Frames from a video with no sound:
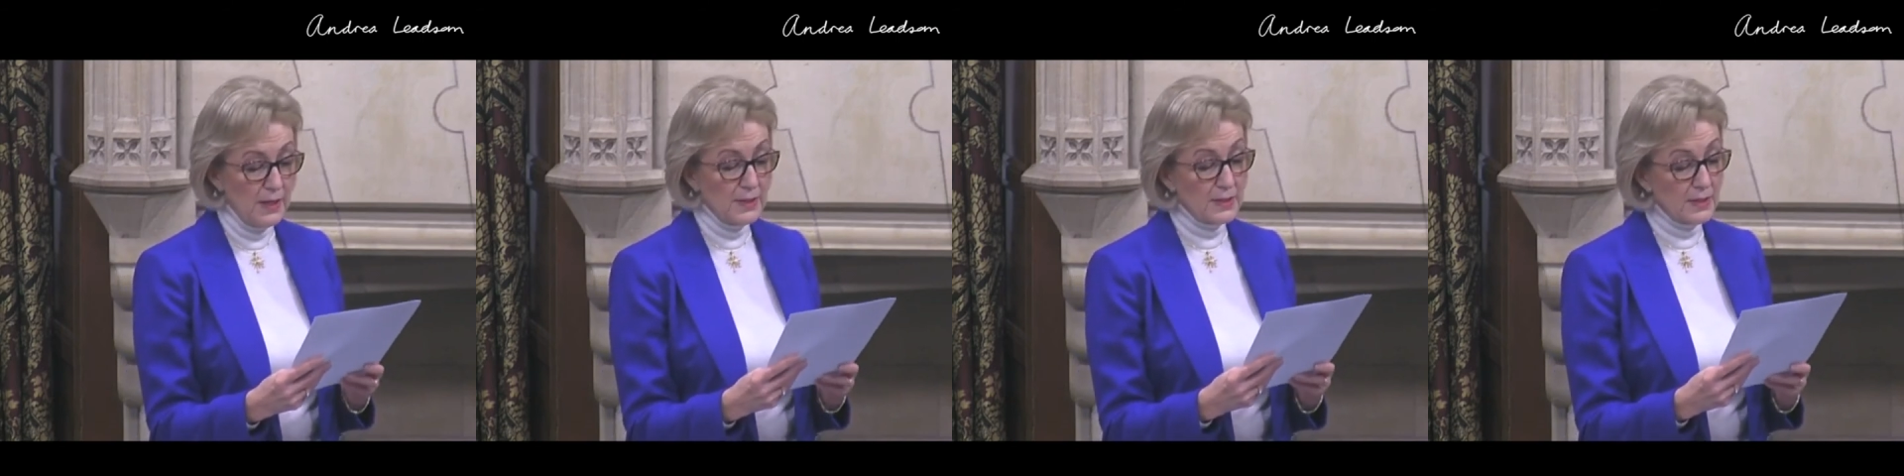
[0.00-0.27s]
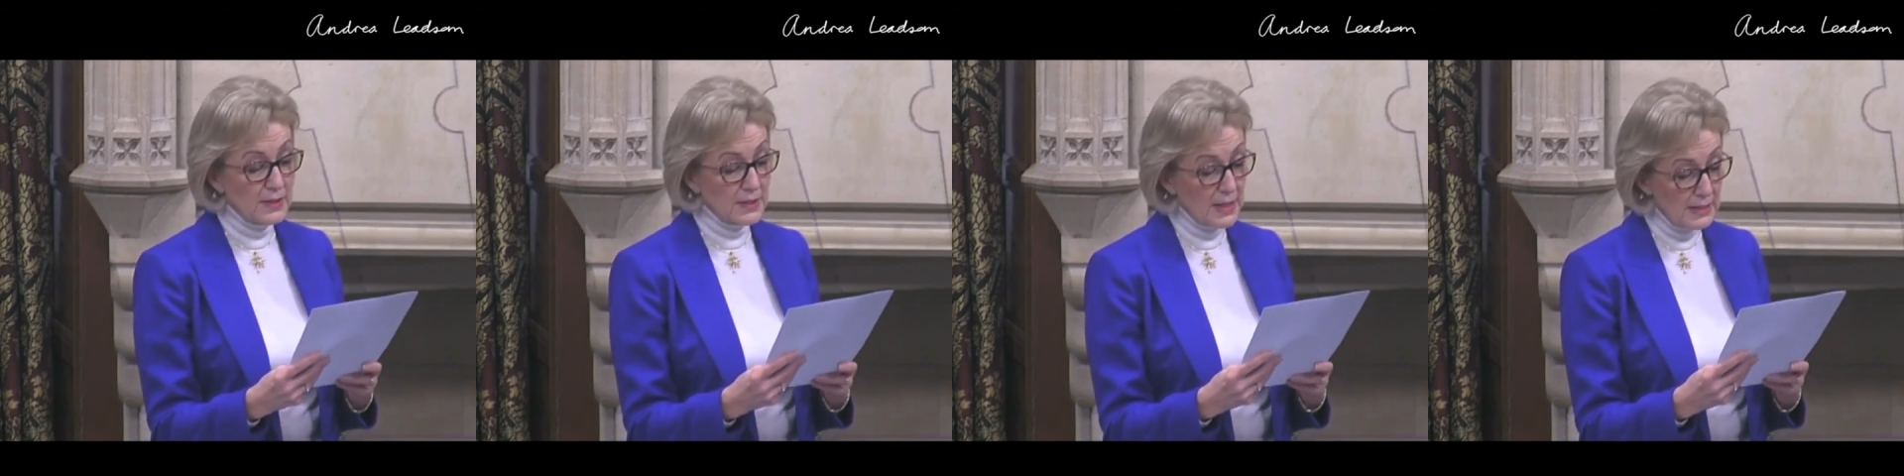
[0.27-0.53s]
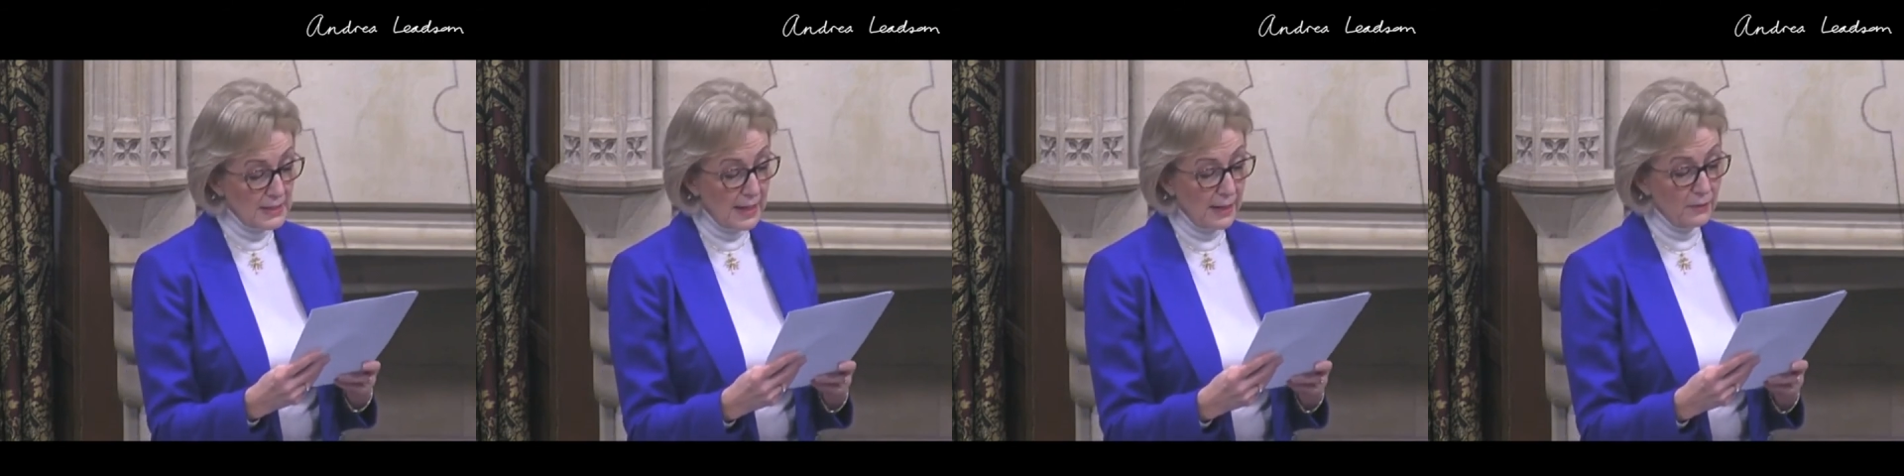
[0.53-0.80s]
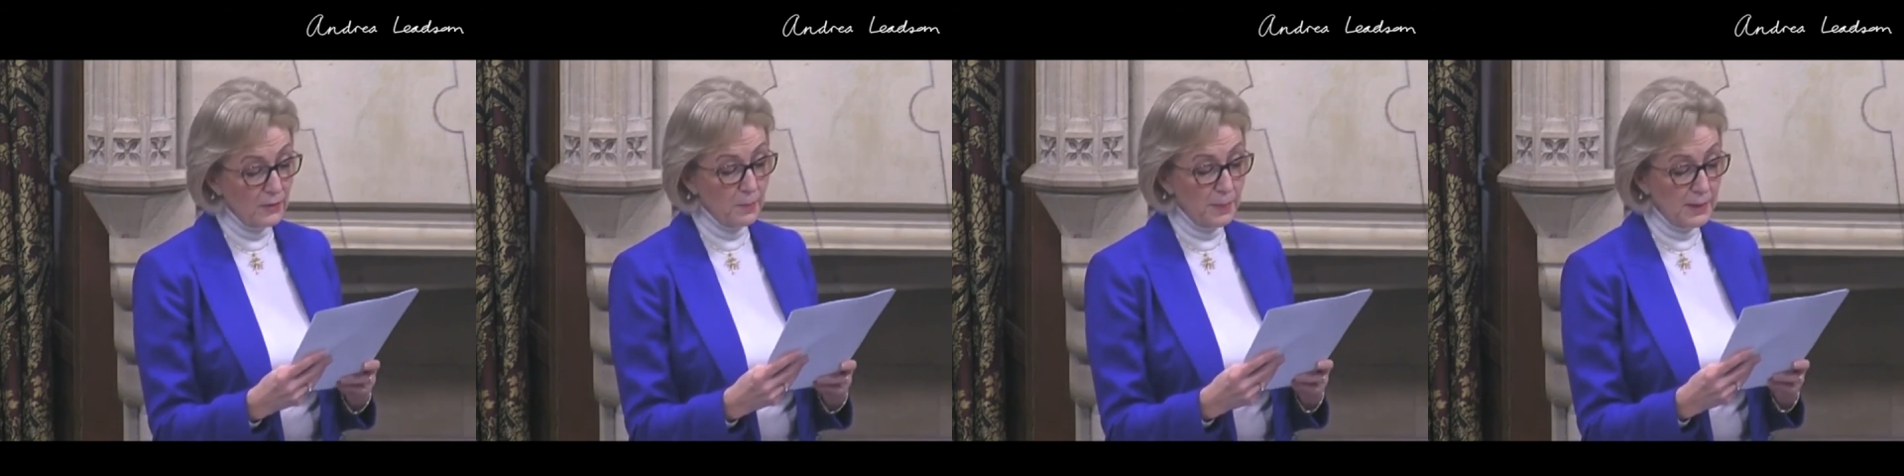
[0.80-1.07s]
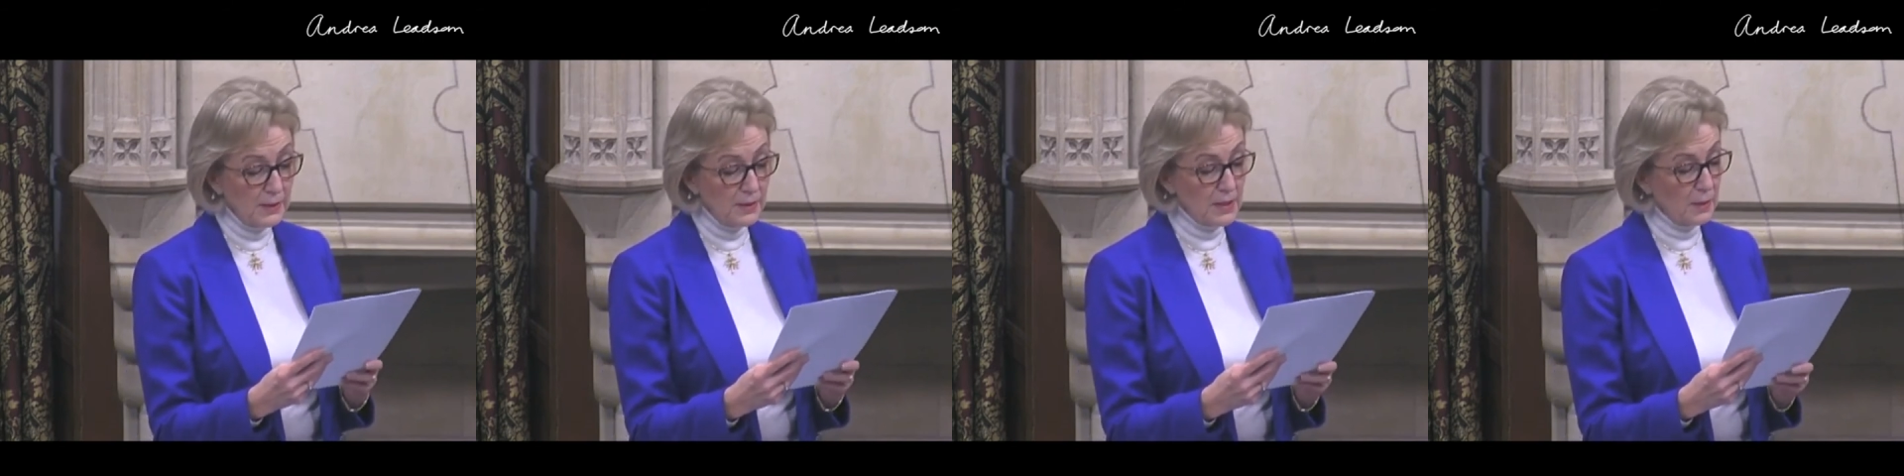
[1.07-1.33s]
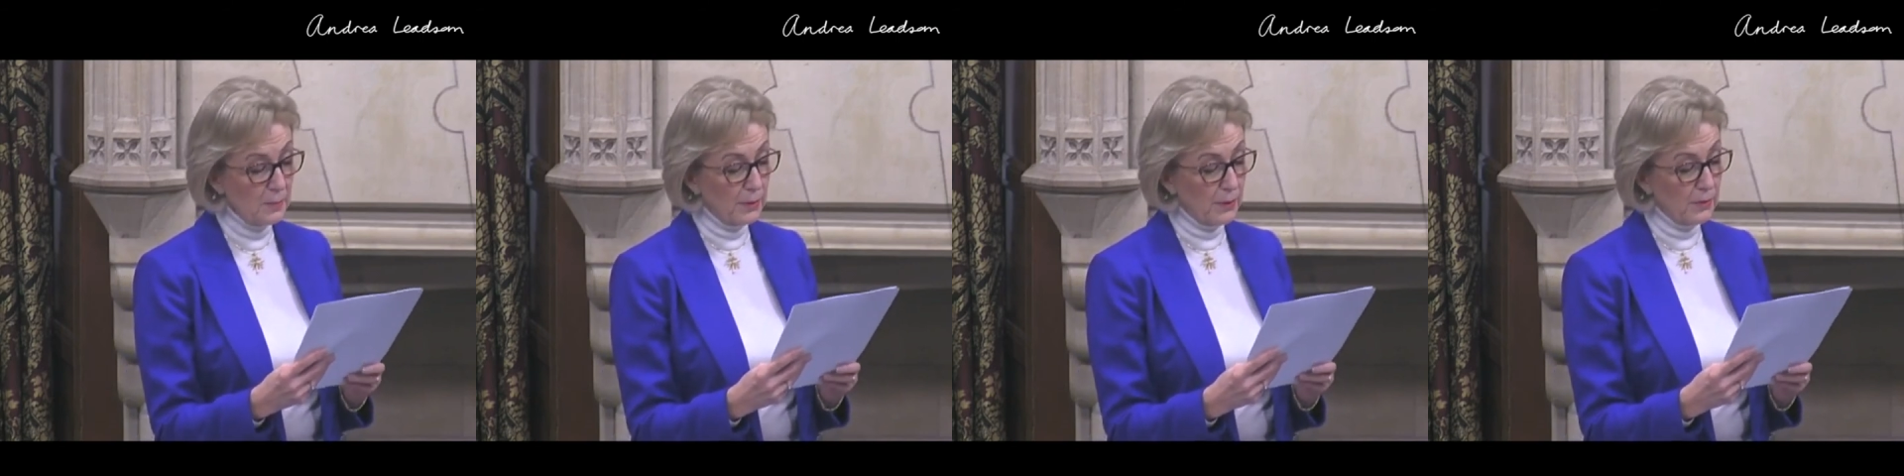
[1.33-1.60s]
to set out the
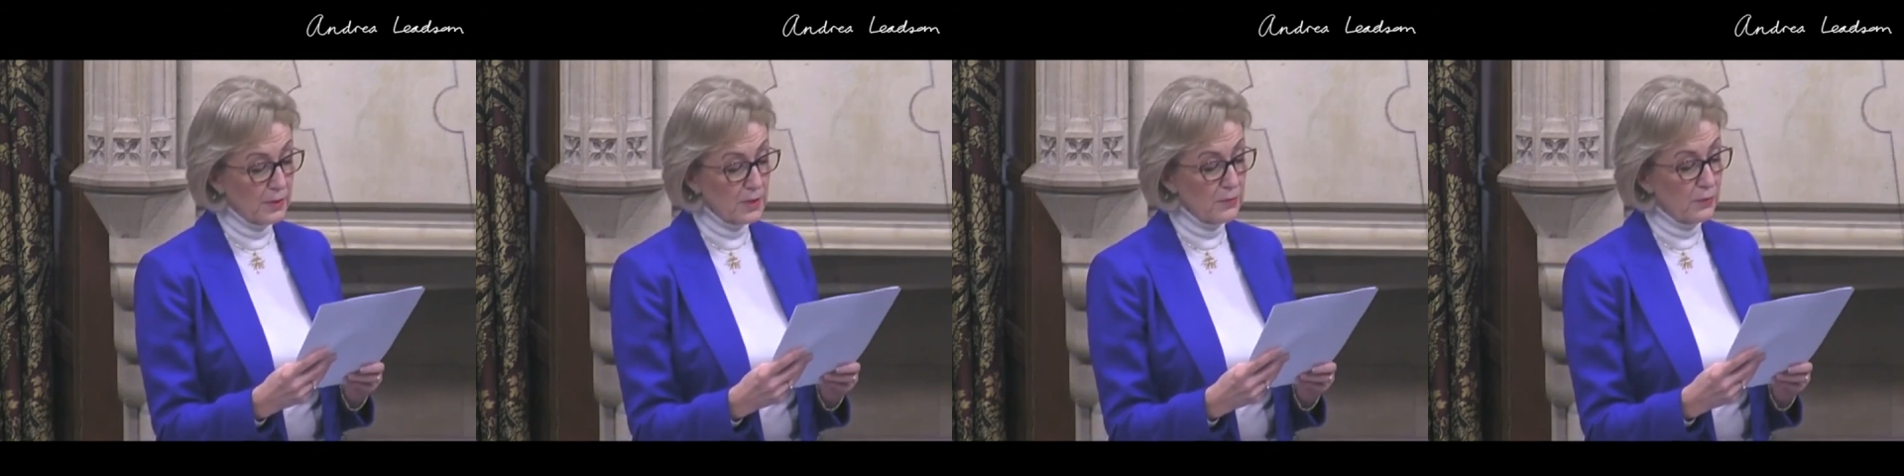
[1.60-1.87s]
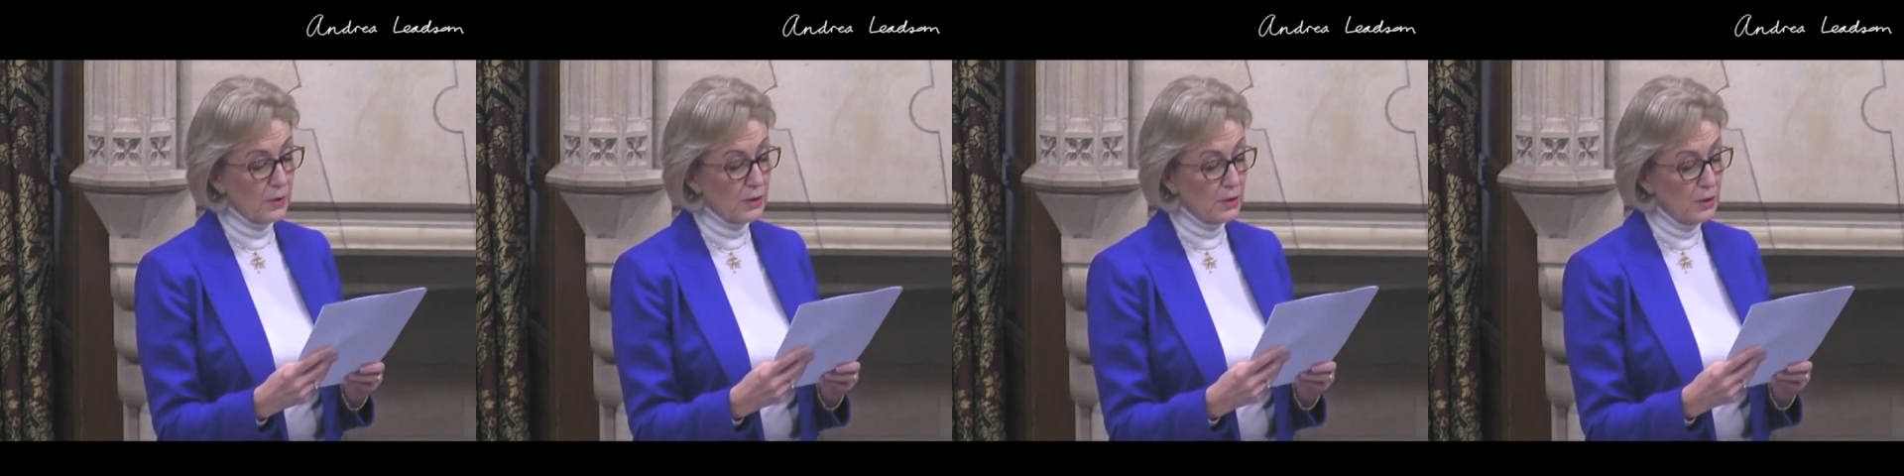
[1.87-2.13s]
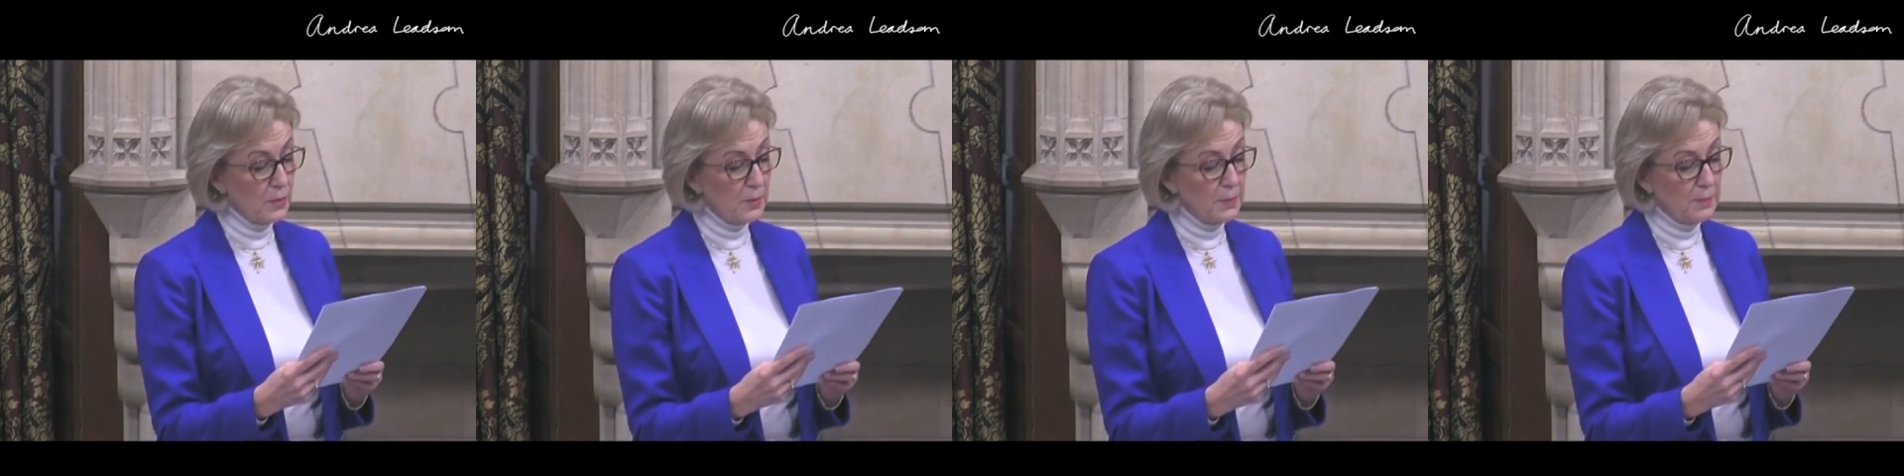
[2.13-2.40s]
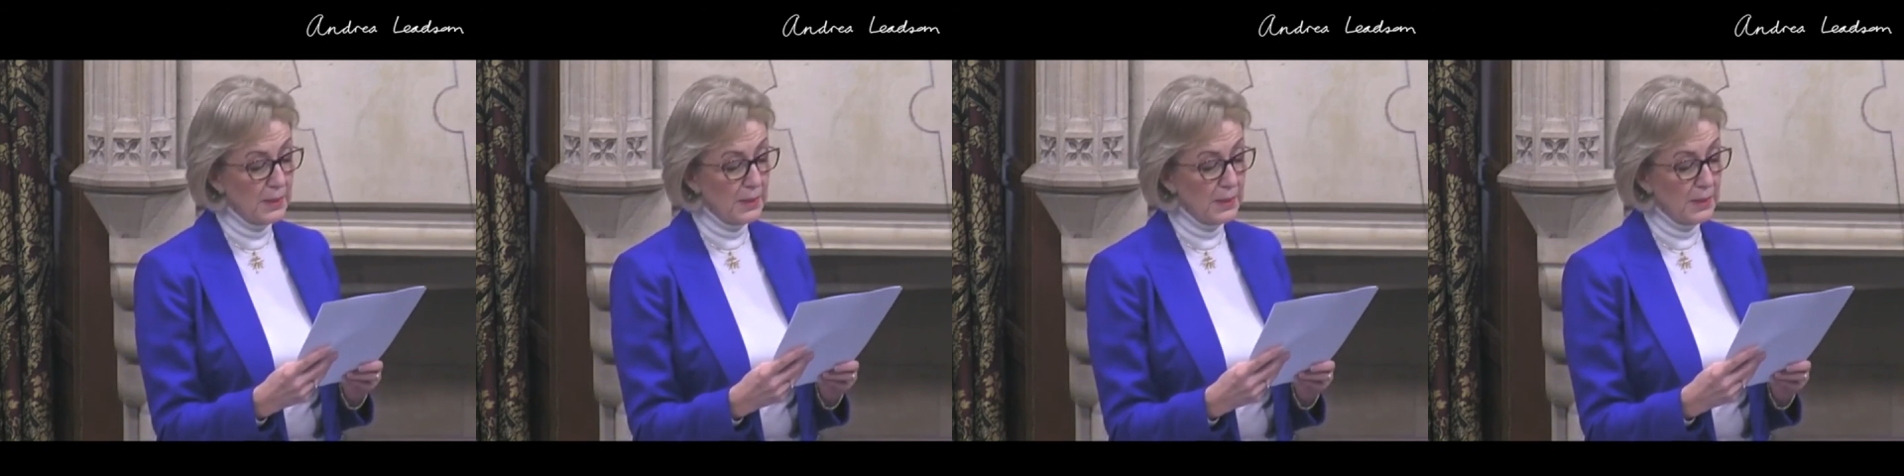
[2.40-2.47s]
building blocks for a human